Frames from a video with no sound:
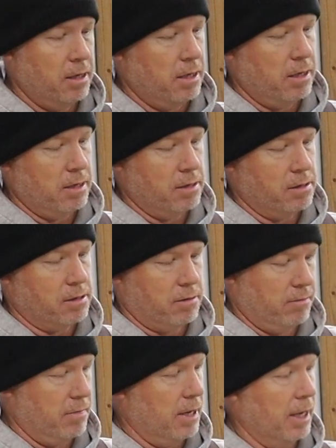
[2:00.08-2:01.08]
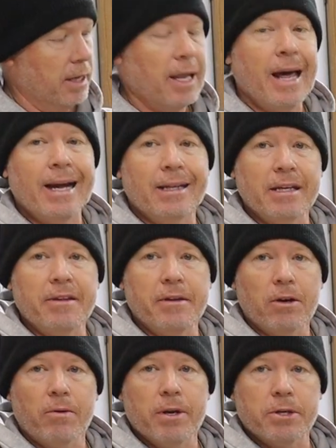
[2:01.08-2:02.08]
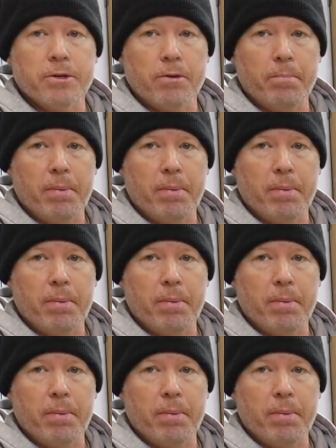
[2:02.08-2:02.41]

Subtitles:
is likely the original